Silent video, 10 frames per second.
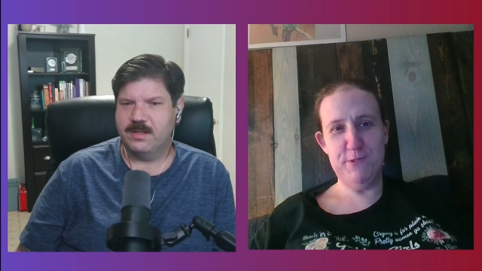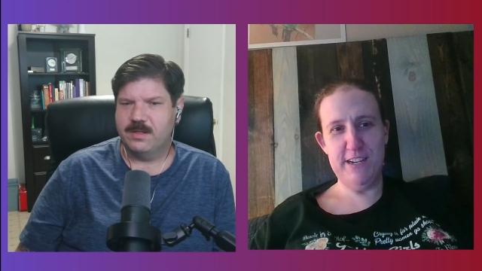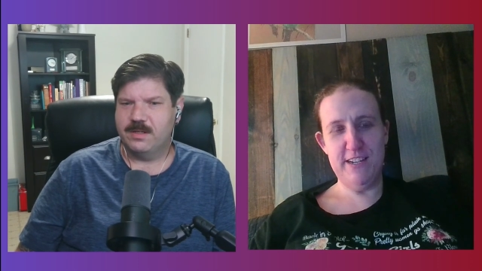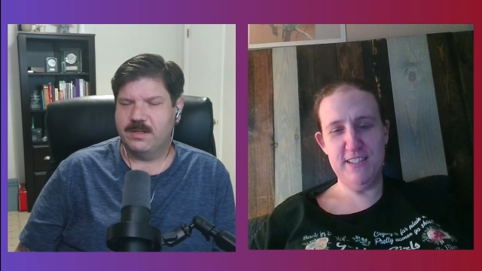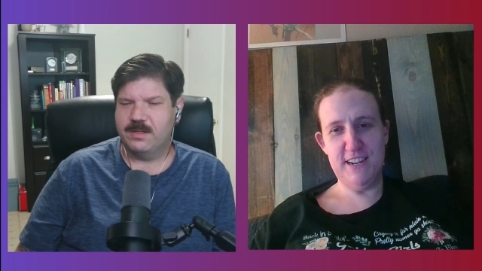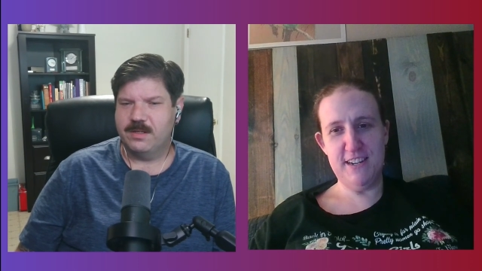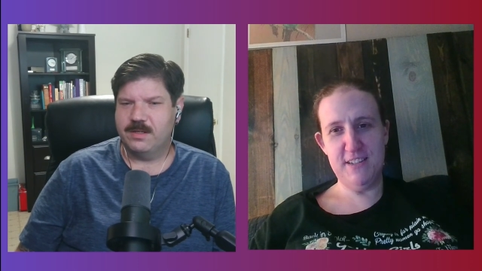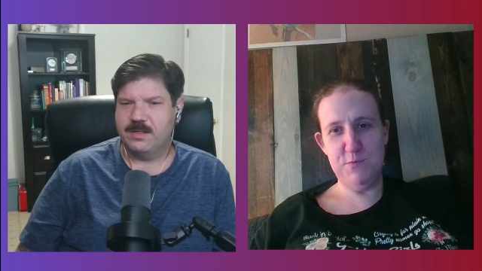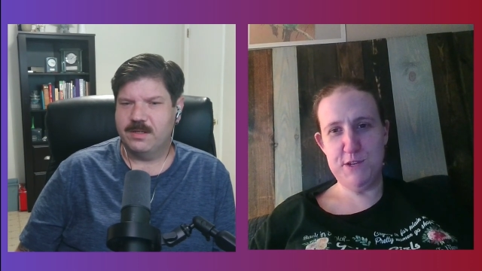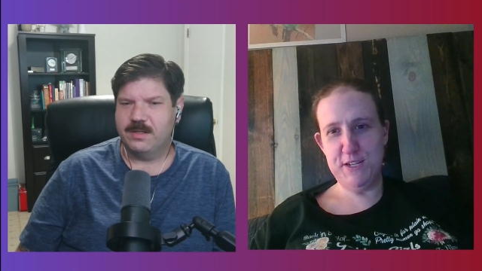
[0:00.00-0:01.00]
Speaker 1: we decided to
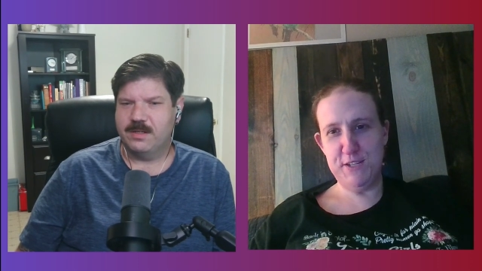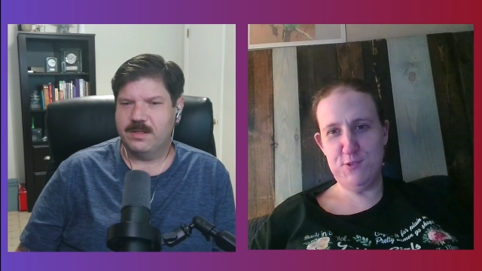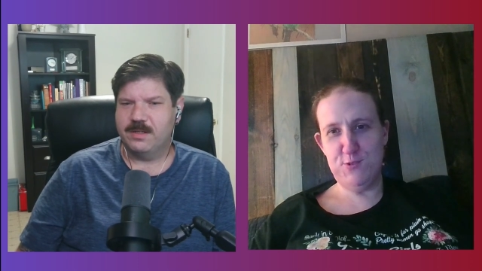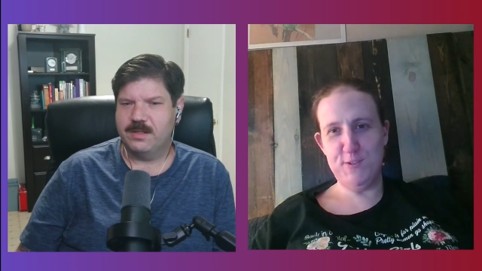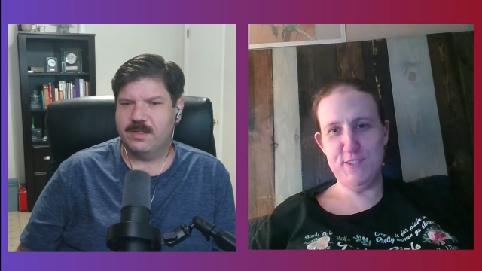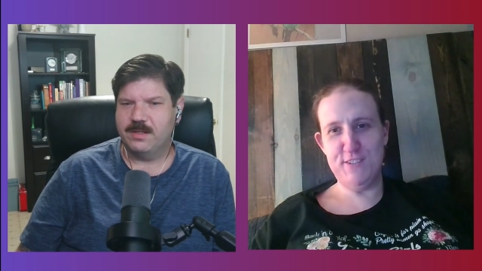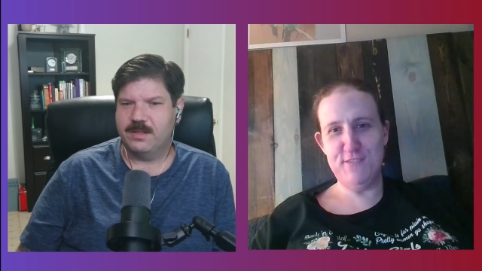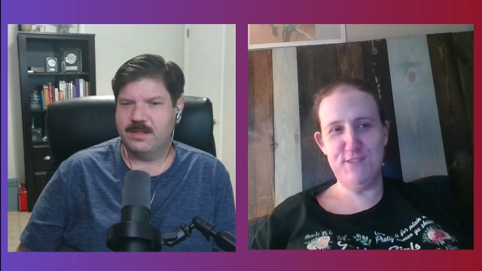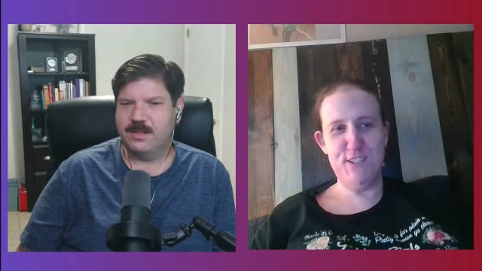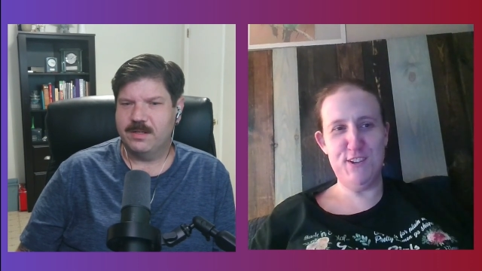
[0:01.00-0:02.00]
be exclusive.
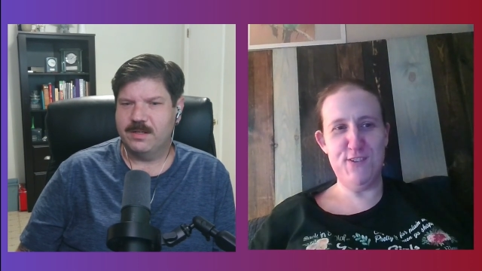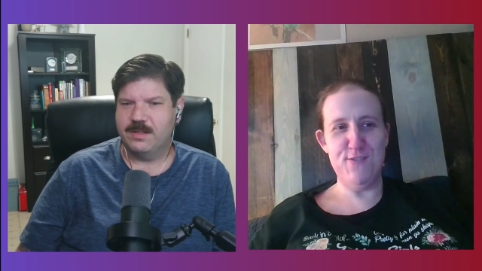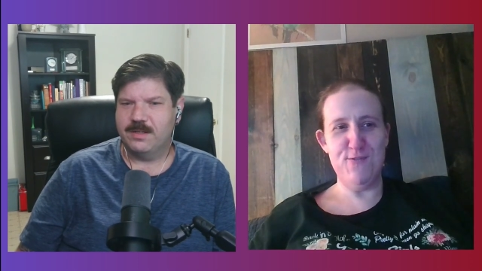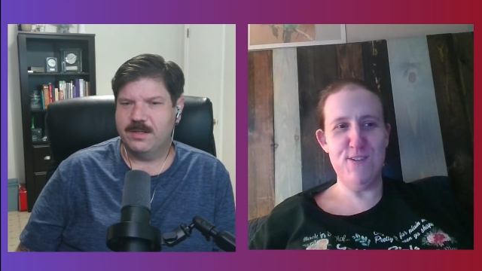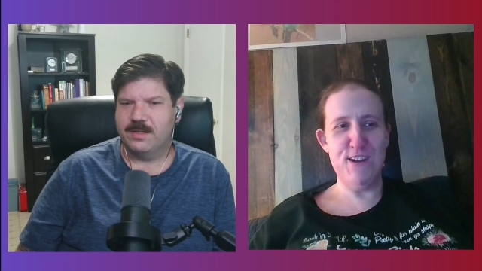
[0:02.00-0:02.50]
So